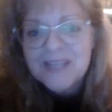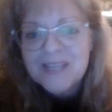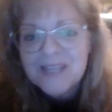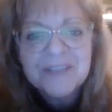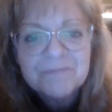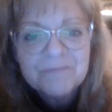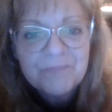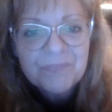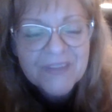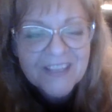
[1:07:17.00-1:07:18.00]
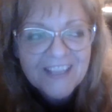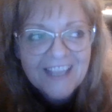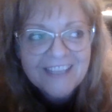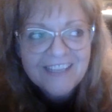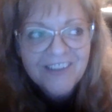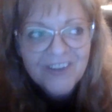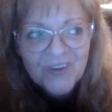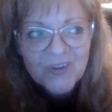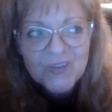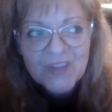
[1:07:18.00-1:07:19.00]
like,
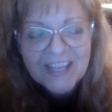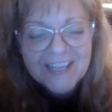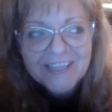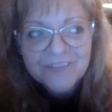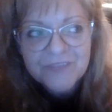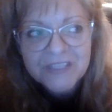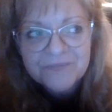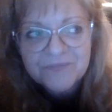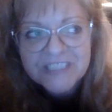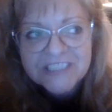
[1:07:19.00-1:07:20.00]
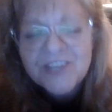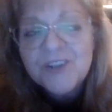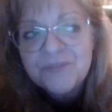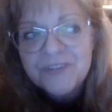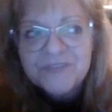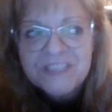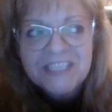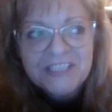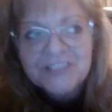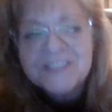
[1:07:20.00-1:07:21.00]
like if it took
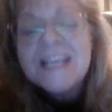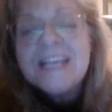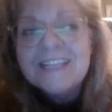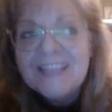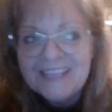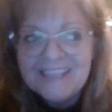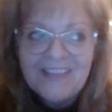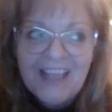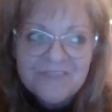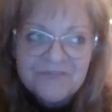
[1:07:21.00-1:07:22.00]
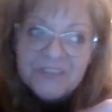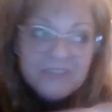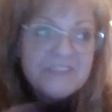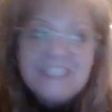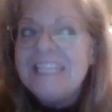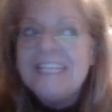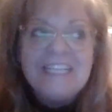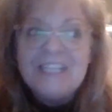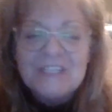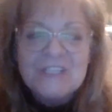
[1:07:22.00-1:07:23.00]
15 years, like in that 15
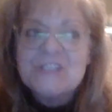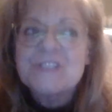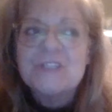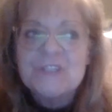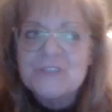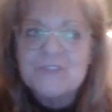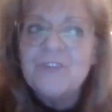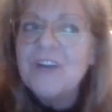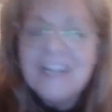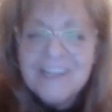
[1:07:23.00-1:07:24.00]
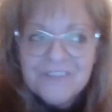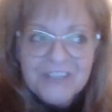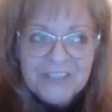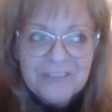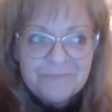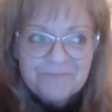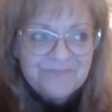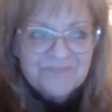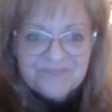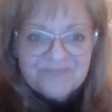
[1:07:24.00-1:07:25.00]
years or whatever,
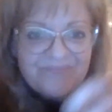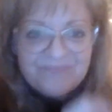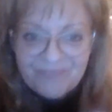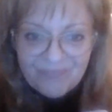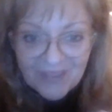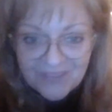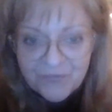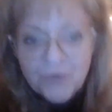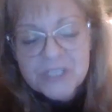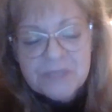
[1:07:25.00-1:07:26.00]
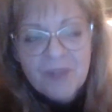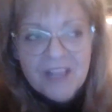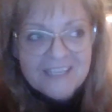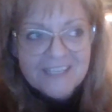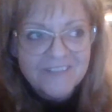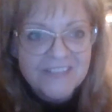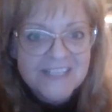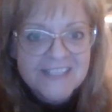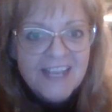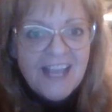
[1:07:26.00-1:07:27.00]
Forrest planning on
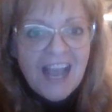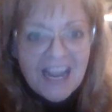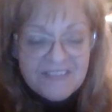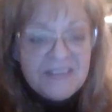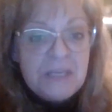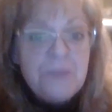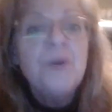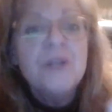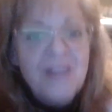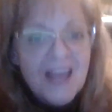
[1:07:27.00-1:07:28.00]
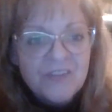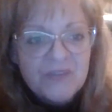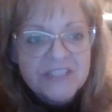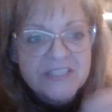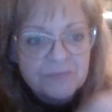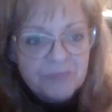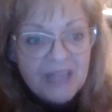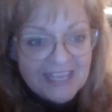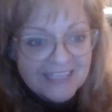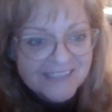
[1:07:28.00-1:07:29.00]
this, I think he put a lot of things in
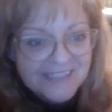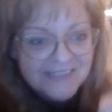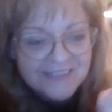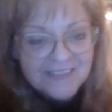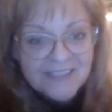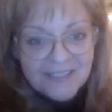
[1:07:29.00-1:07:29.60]
place